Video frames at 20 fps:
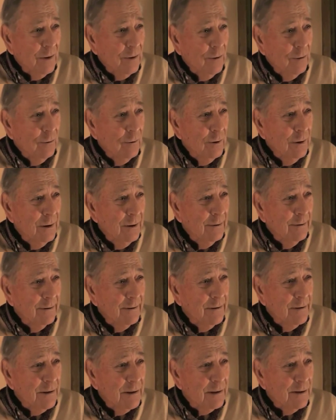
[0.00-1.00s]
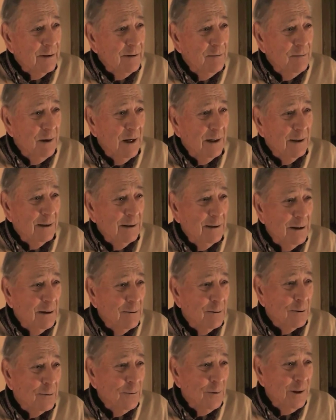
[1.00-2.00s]
to
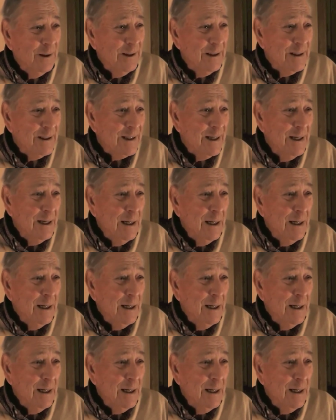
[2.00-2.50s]
160-mile-an-hour winds,